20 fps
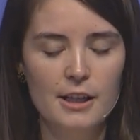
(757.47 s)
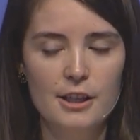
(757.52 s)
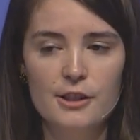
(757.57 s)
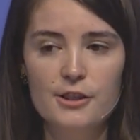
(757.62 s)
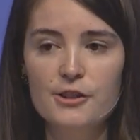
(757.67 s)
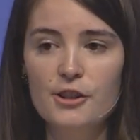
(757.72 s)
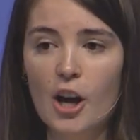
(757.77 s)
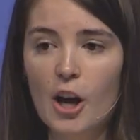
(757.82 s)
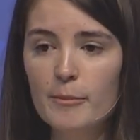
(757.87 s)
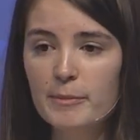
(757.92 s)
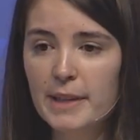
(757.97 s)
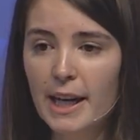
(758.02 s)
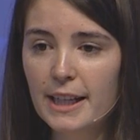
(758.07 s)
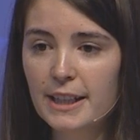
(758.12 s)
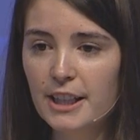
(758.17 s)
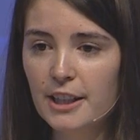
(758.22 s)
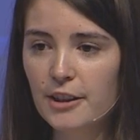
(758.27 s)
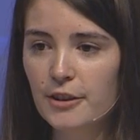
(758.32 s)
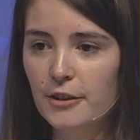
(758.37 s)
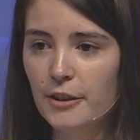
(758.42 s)
Psalm
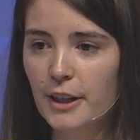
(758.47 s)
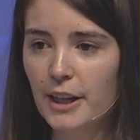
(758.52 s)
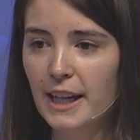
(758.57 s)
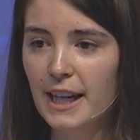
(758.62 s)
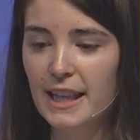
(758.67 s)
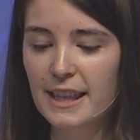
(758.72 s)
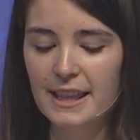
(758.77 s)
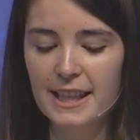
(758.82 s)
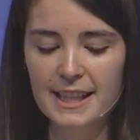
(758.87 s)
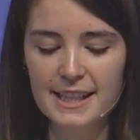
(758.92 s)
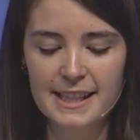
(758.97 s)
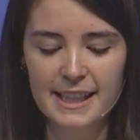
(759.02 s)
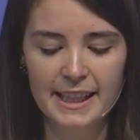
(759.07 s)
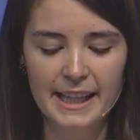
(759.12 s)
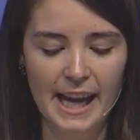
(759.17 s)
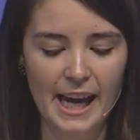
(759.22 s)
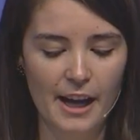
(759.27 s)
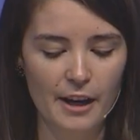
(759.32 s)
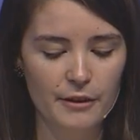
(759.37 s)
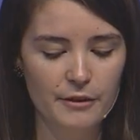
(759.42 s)
93 in this
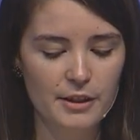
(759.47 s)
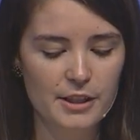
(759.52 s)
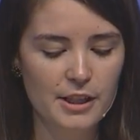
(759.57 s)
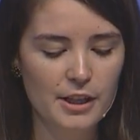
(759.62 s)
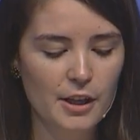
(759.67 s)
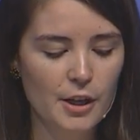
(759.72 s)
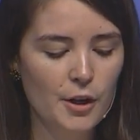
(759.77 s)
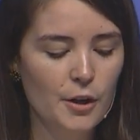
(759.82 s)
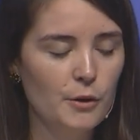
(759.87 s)
account